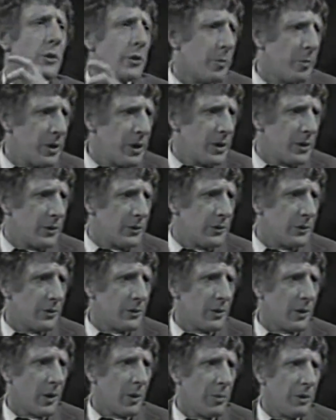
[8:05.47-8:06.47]
Europeans,
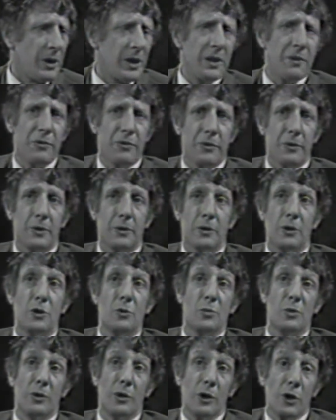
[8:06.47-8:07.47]
a belief that
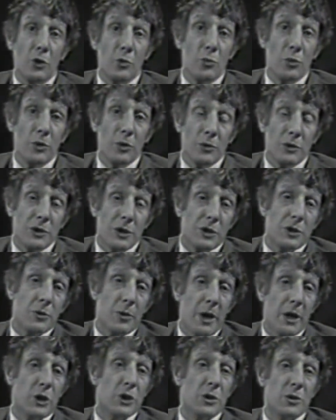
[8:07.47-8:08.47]
the human
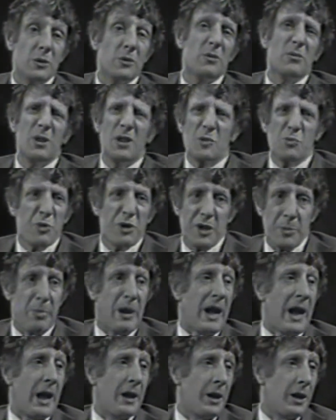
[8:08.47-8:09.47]
situation is pretty
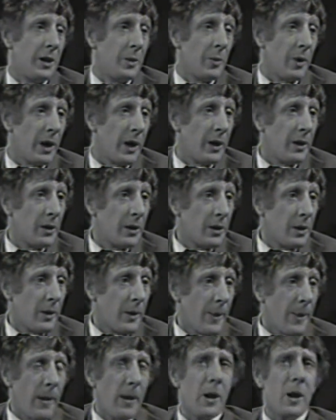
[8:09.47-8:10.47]
bad anyway.
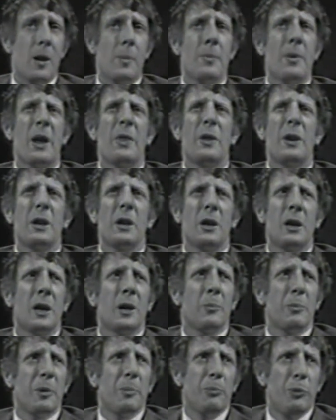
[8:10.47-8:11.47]
And that it
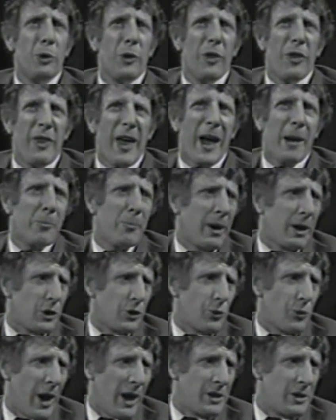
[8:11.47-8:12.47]
can't be put that
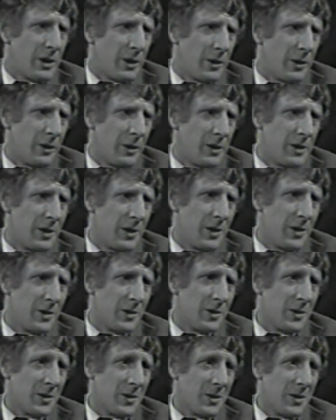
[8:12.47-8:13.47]
much righter than it
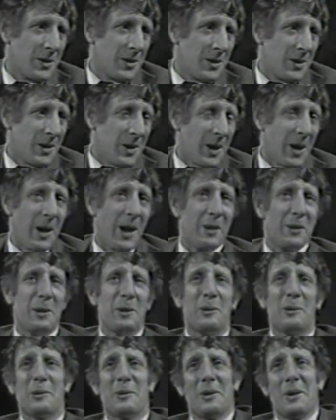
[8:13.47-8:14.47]
is. And I
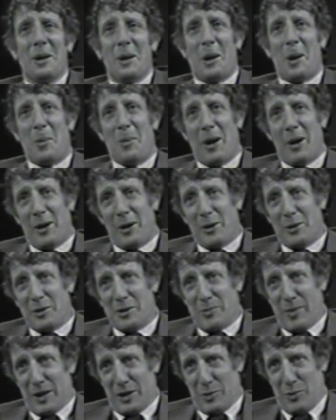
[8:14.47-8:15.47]
think that America
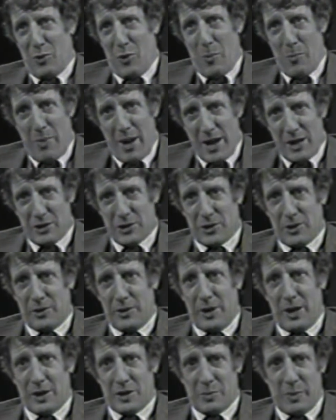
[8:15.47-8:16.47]
is much more based on
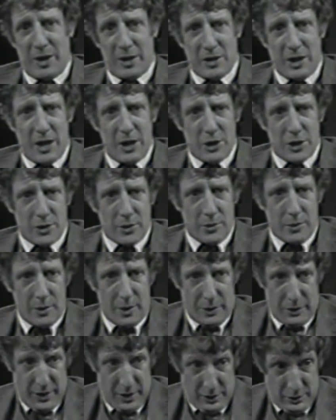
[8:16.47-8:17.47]
the expectation
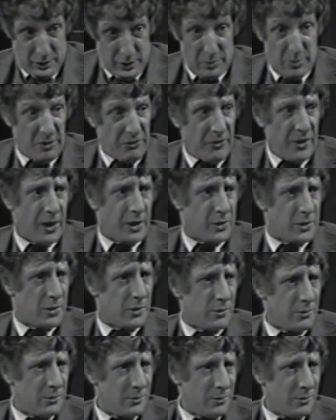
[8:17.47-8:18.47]
that things can be fixed.